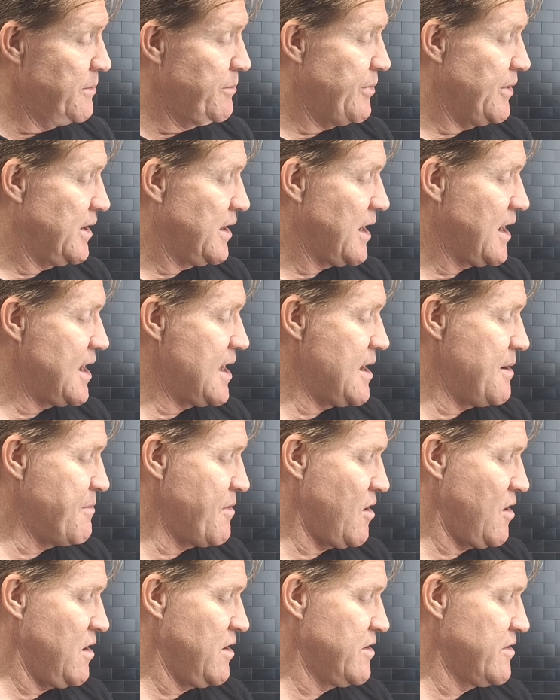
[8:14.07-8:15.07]
but I am
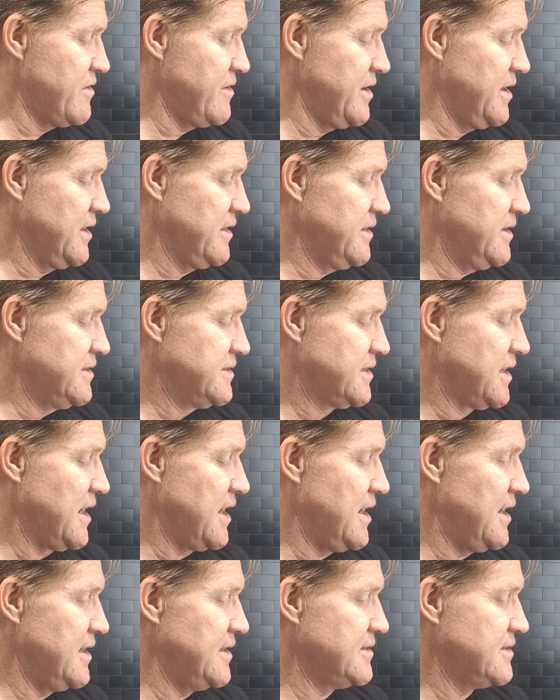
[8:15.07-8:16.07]
honoring these
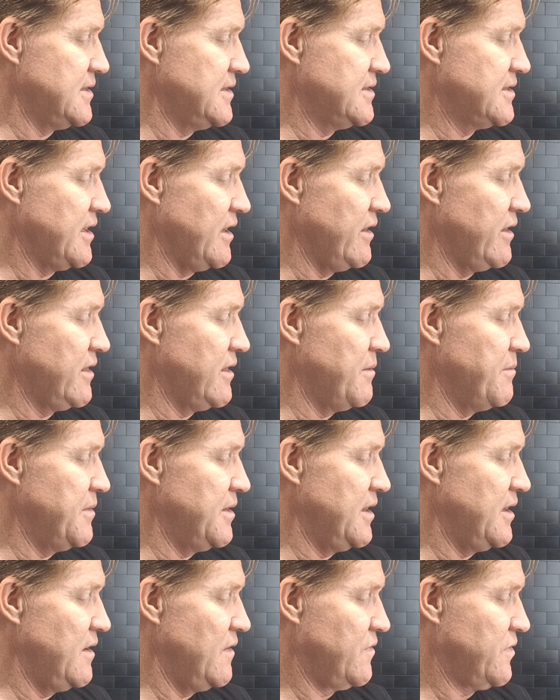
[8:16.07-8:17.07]
guys and telling them
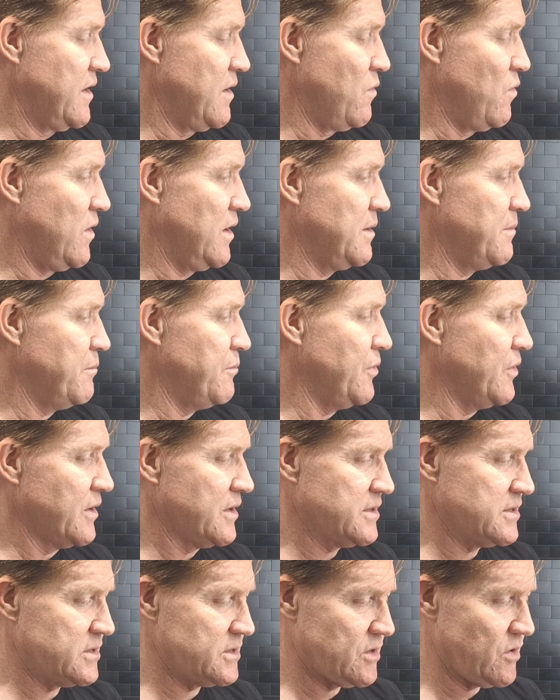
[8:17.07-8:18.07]
that if they want
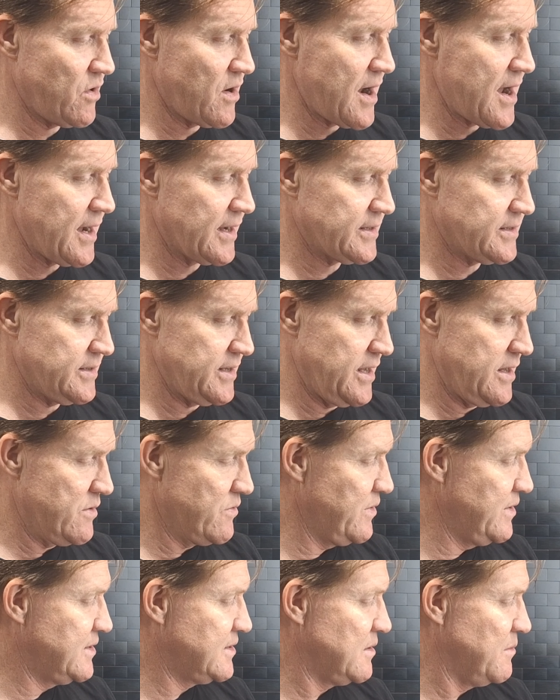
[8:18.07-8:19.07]
books cracked and
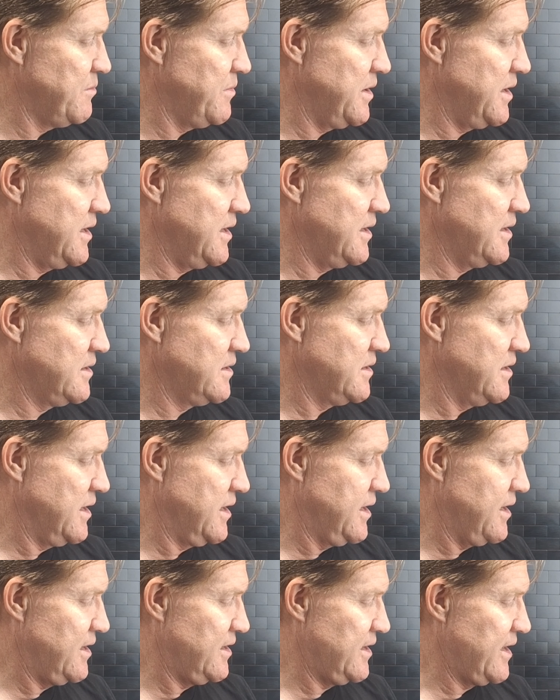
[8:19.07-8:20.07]
resubmitted
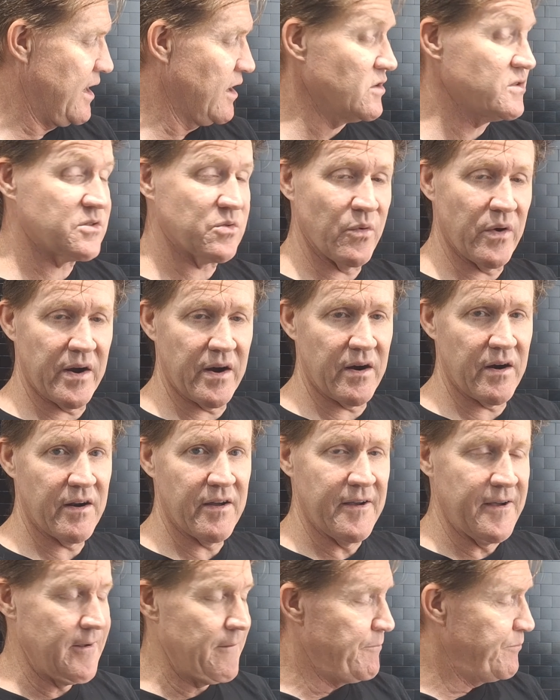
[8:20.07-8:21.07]
elsewhere,
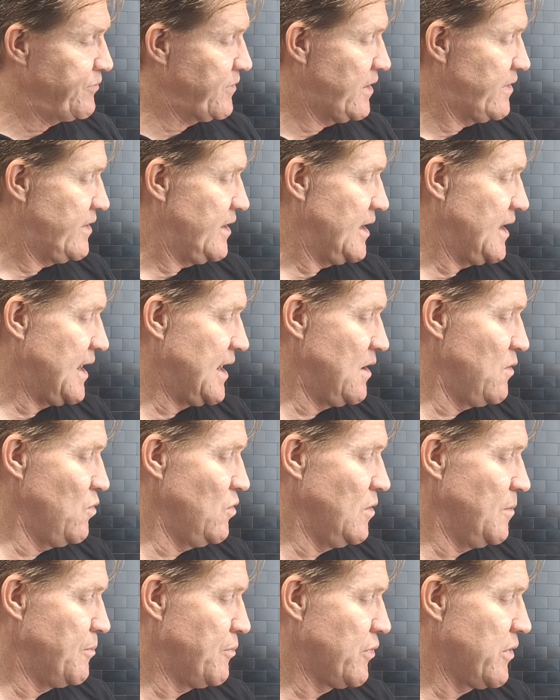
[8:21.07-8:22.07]
that I
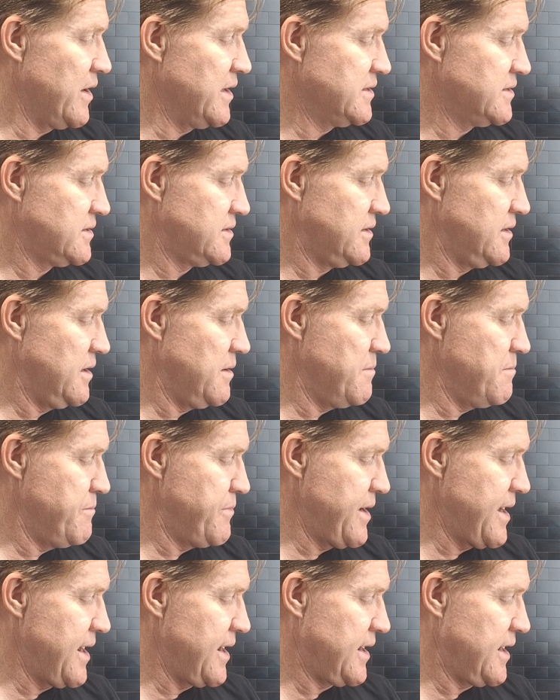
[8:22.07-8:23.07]
will press them
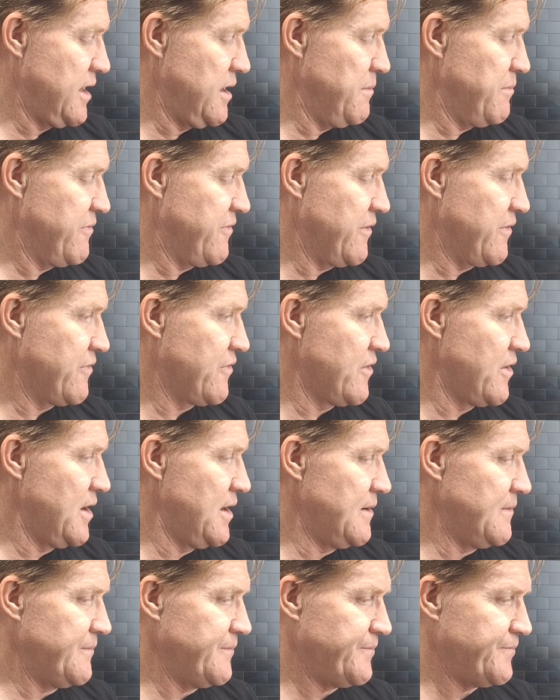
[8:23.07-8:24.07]
back up for
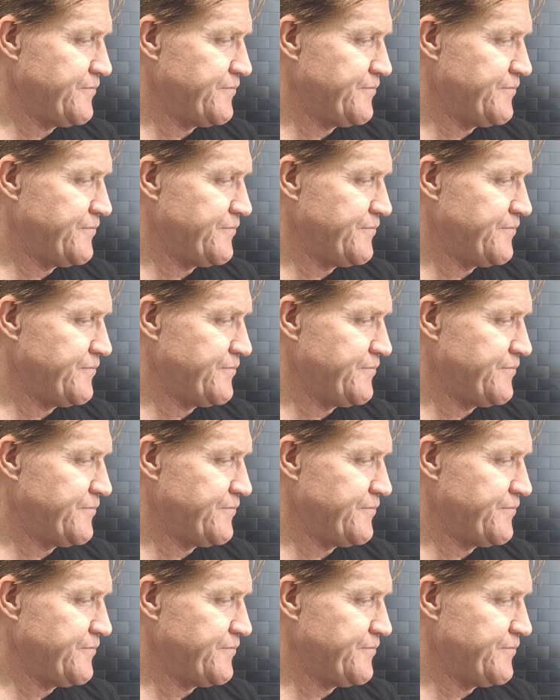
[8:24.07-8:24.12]
free.